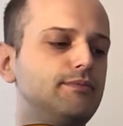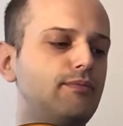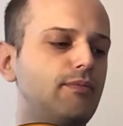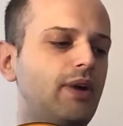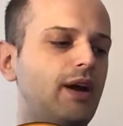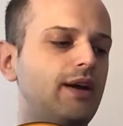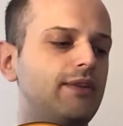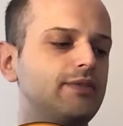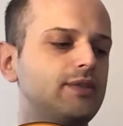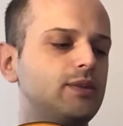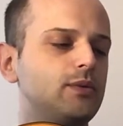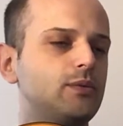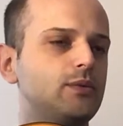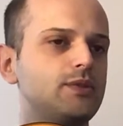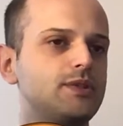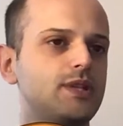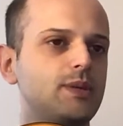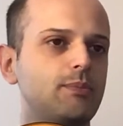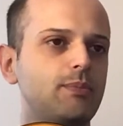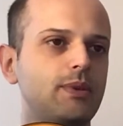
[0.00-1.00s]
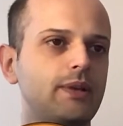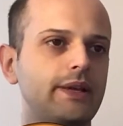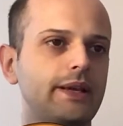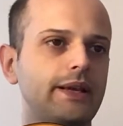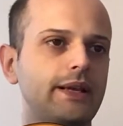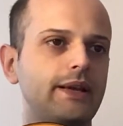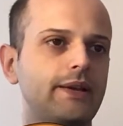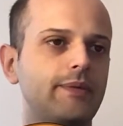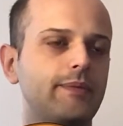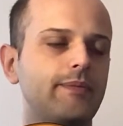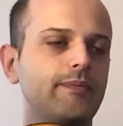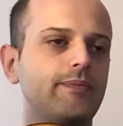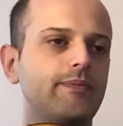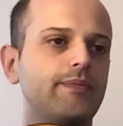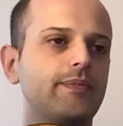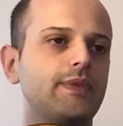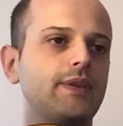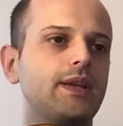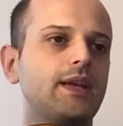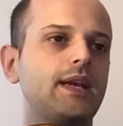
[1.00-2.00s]
Afterwards I play
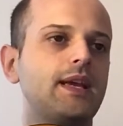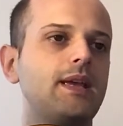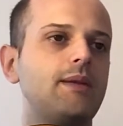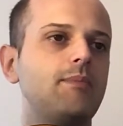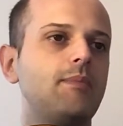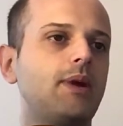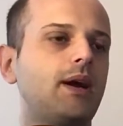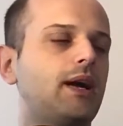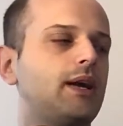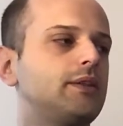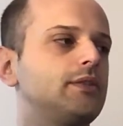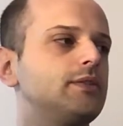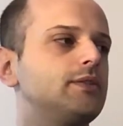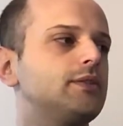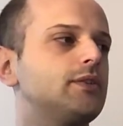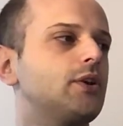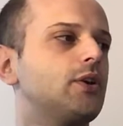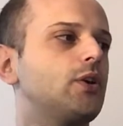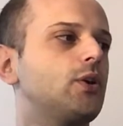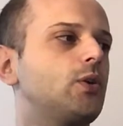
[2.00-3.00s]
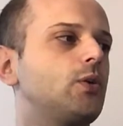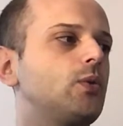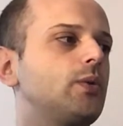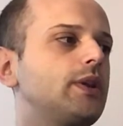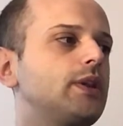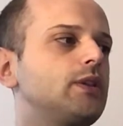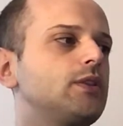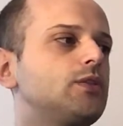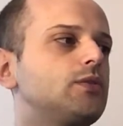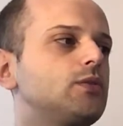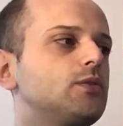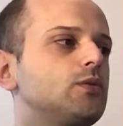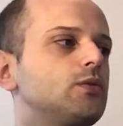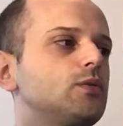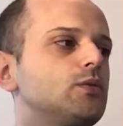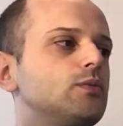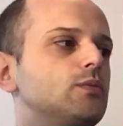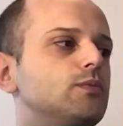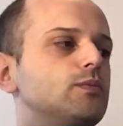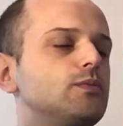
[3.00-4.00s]
E minor going
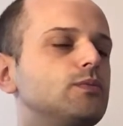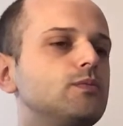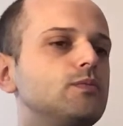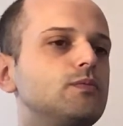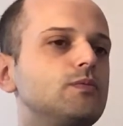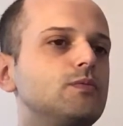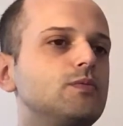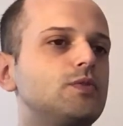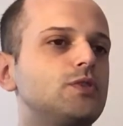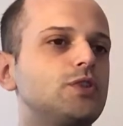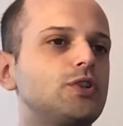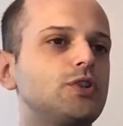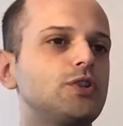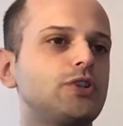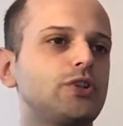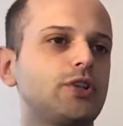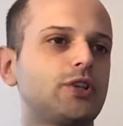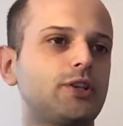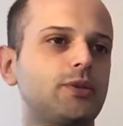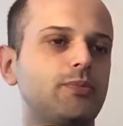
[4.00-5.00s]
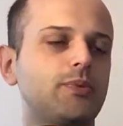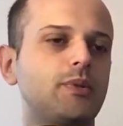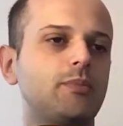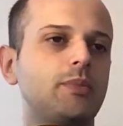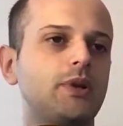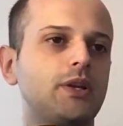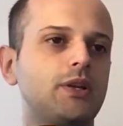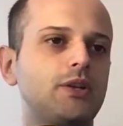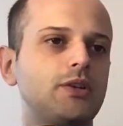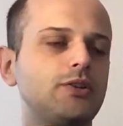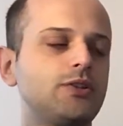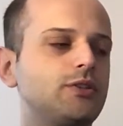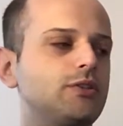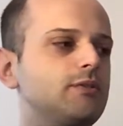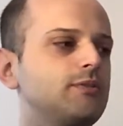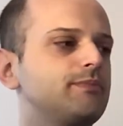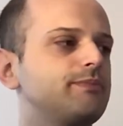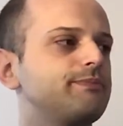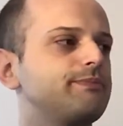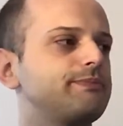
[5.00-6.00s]
to G sharp diminished,
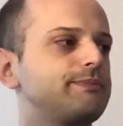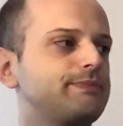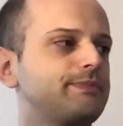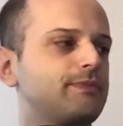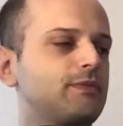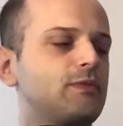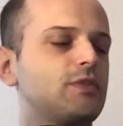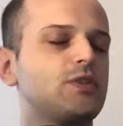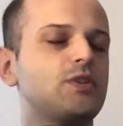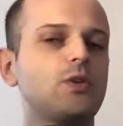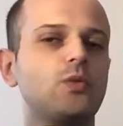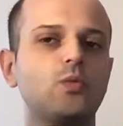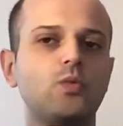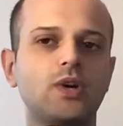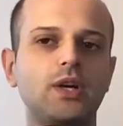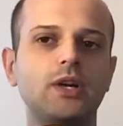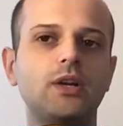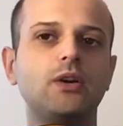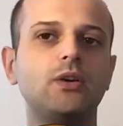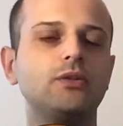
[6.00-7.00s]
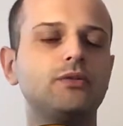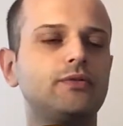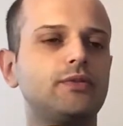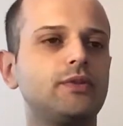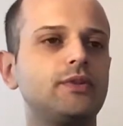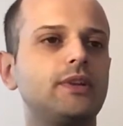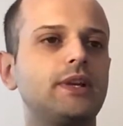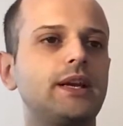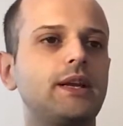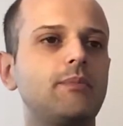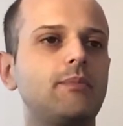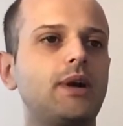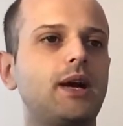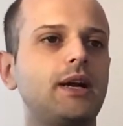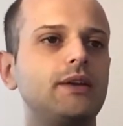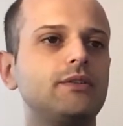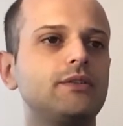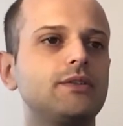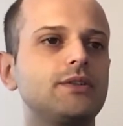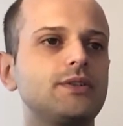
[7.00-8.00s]
so one note from the E
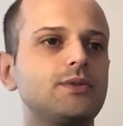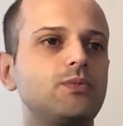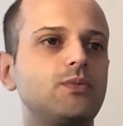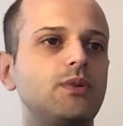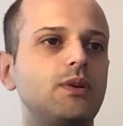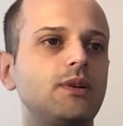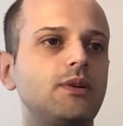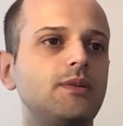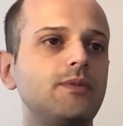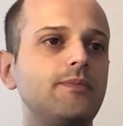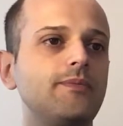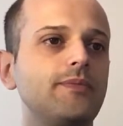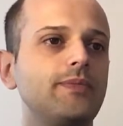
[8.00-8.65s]
minor as well.